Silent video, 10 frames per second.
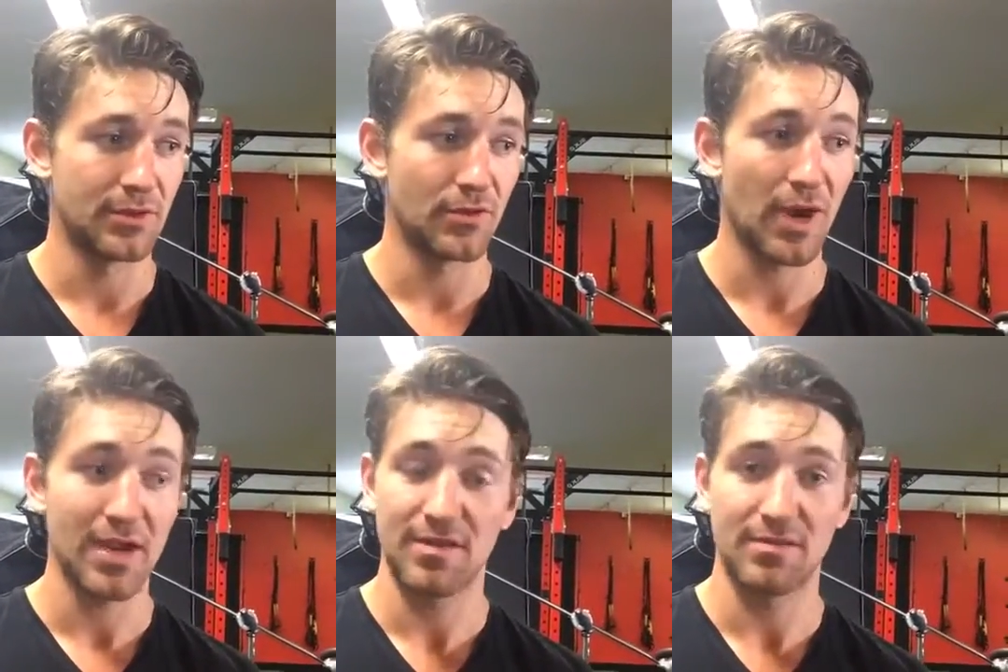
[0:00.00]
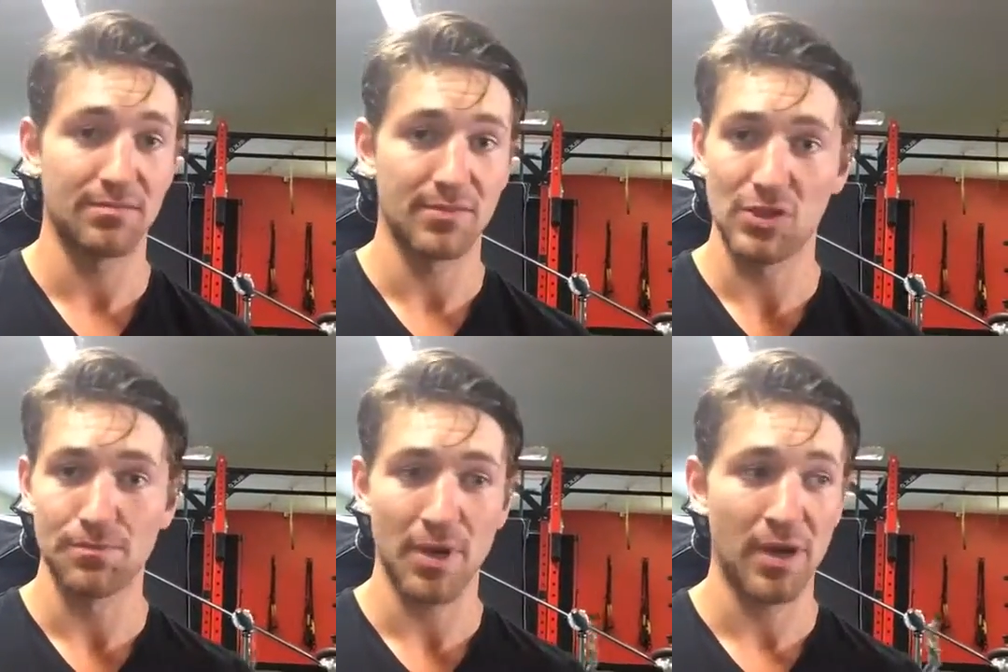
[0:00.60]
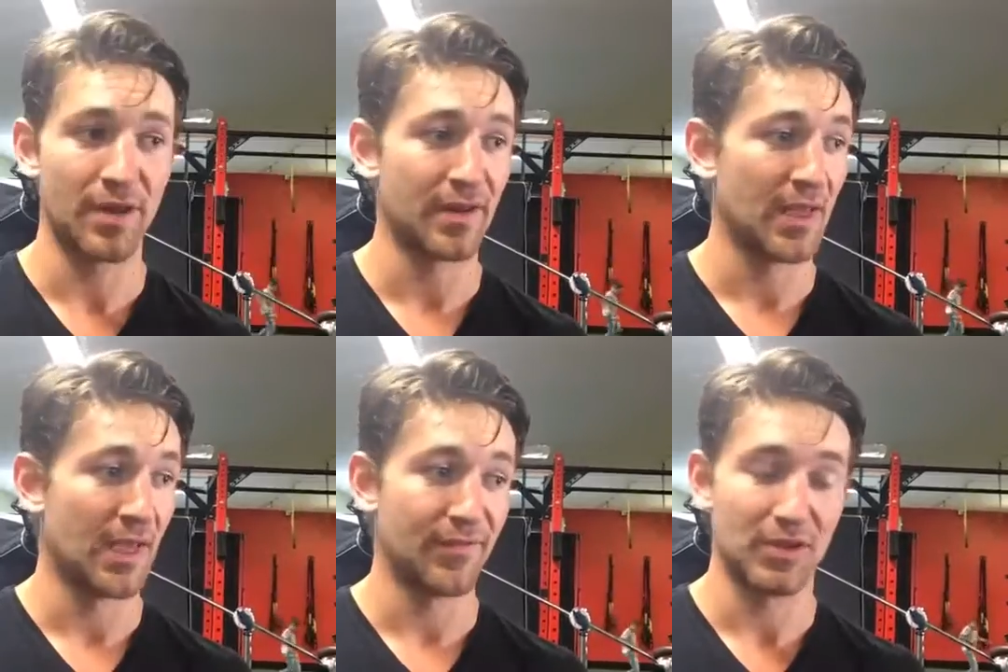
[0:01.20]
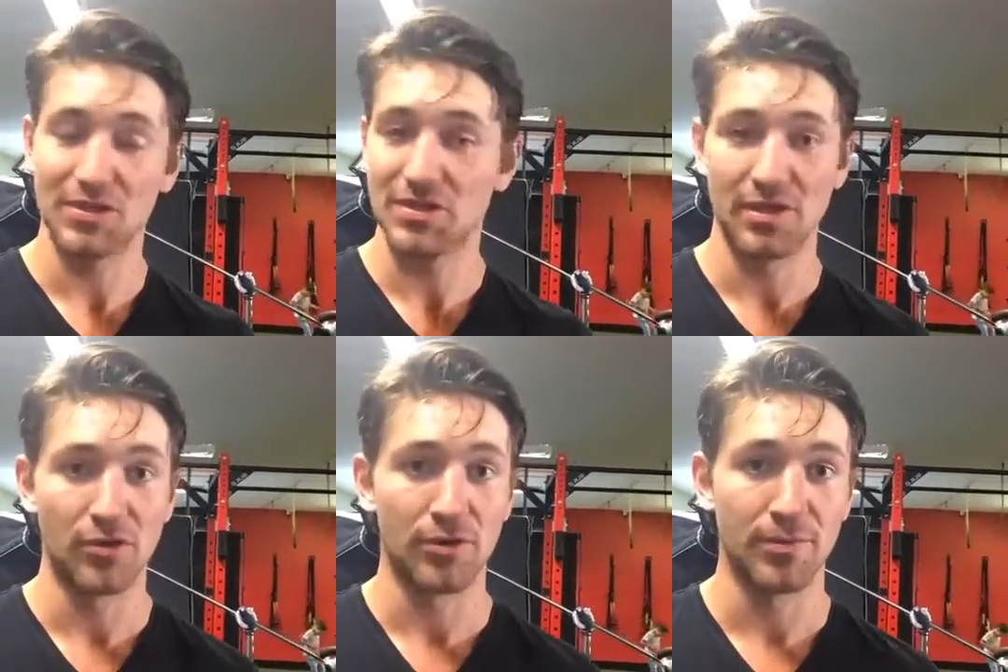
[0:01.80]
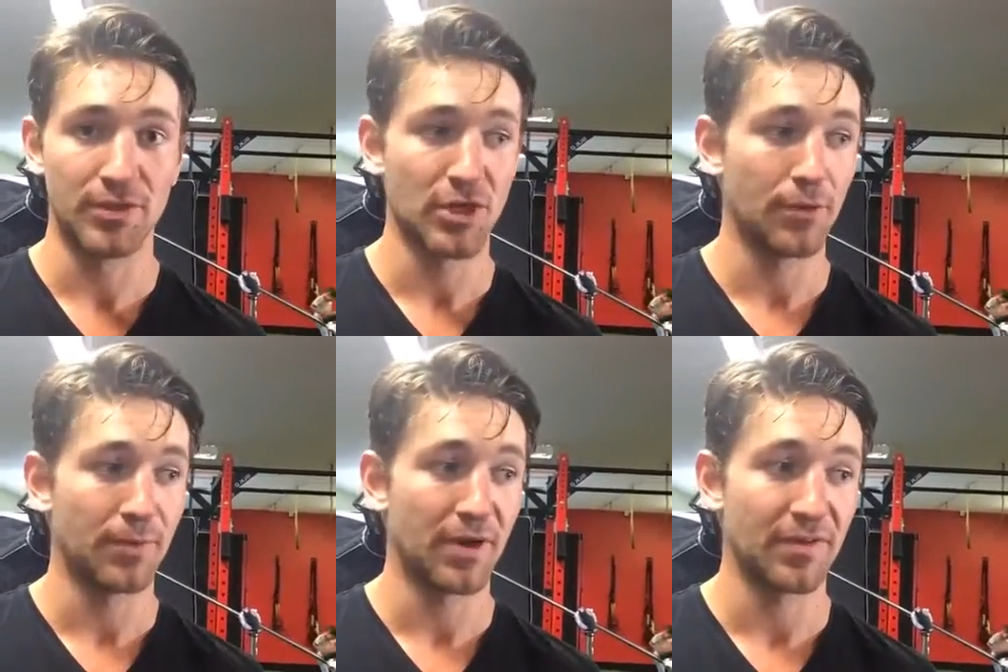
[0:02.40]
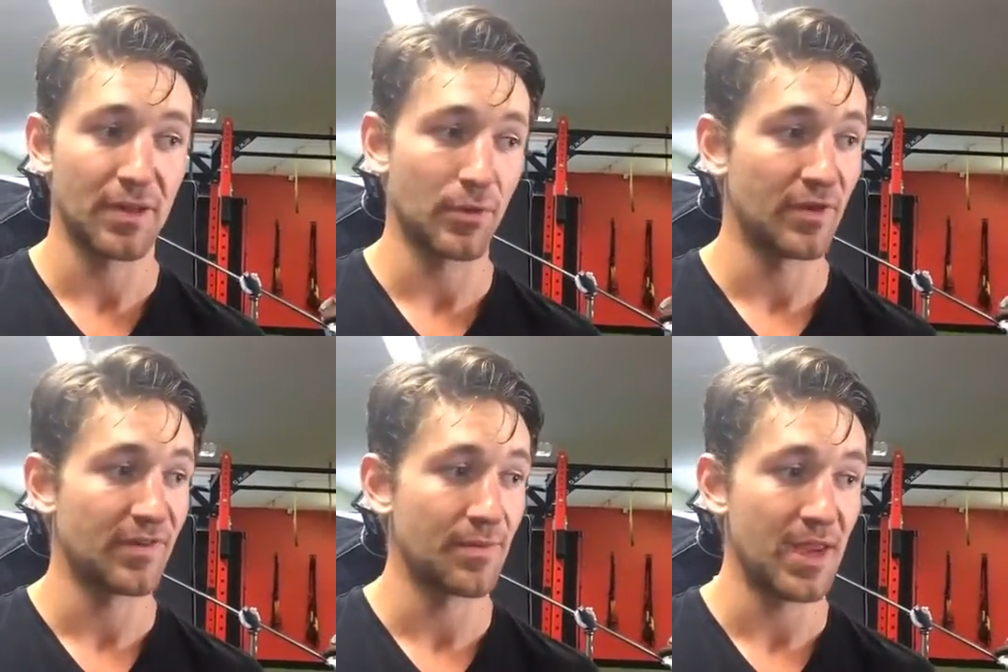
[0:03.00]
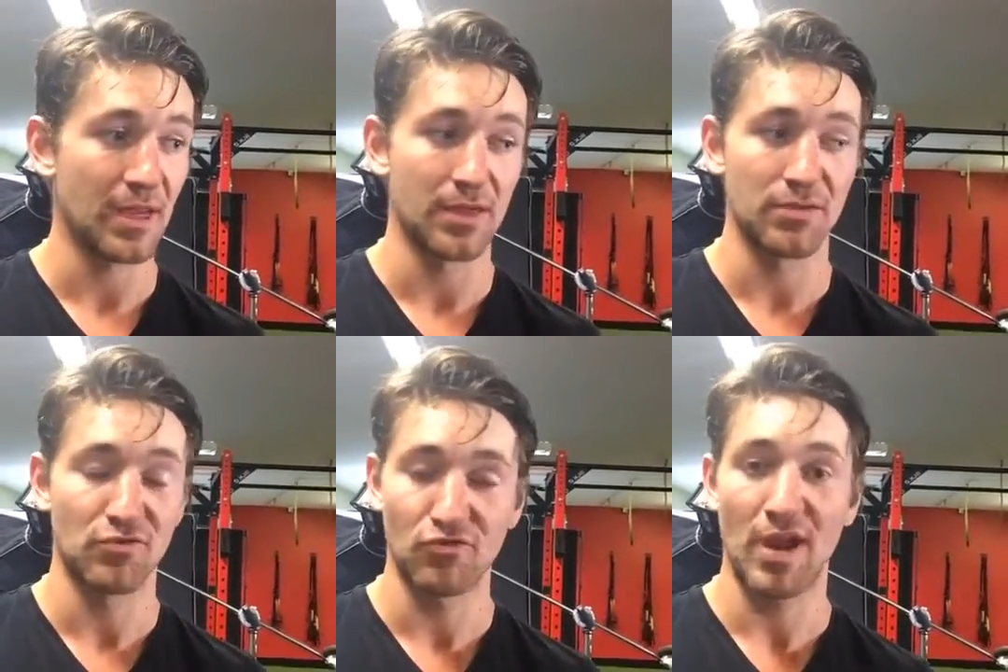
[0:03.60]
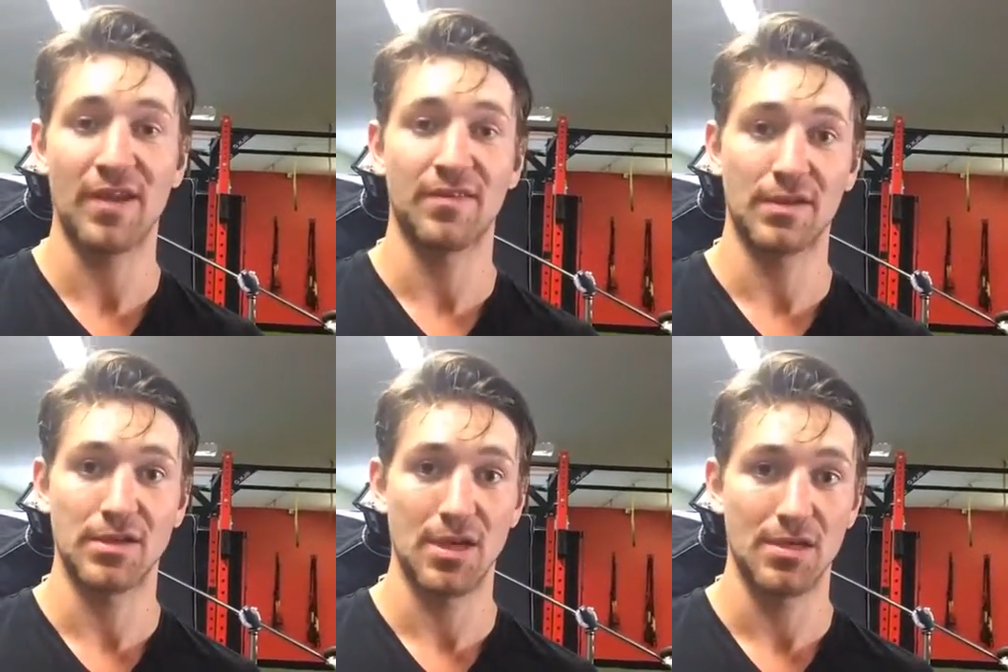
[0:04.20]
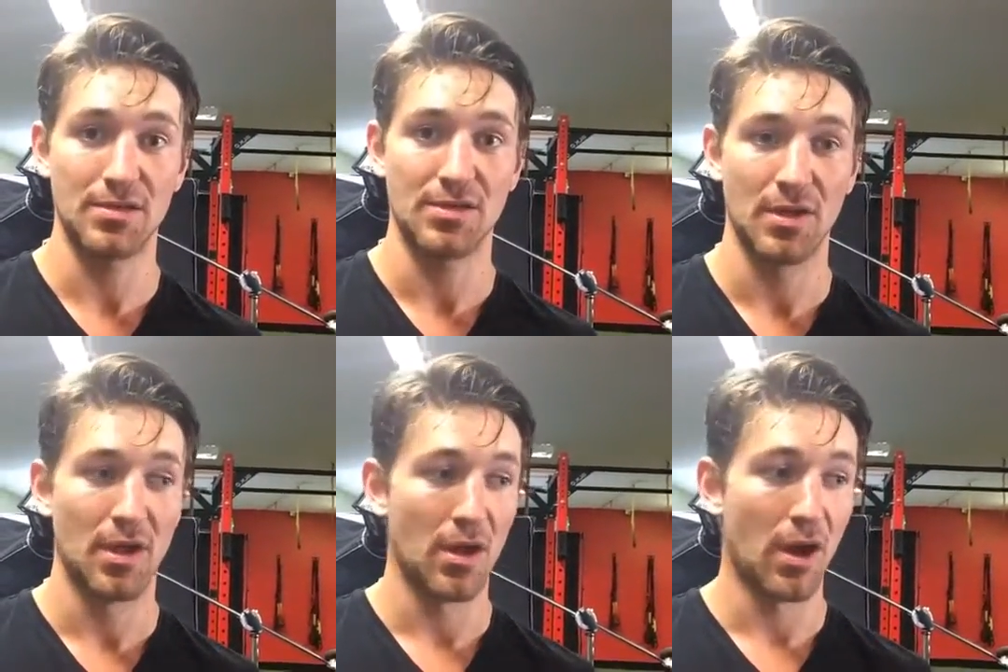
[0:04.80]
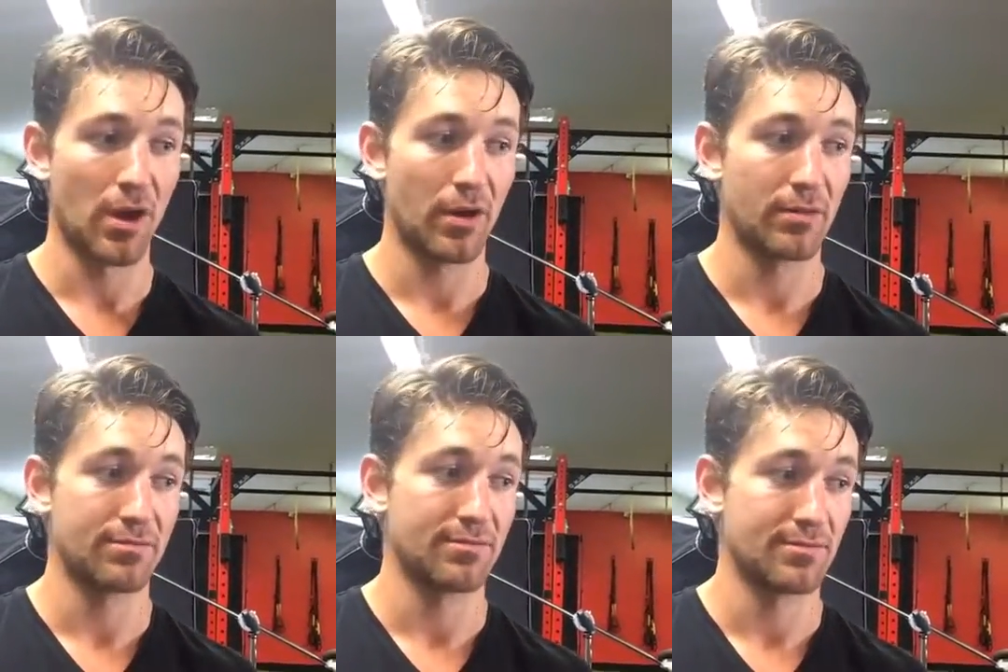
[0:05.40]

great, jump on it. If you're just a normal Joe person that wants to make a drastic change, or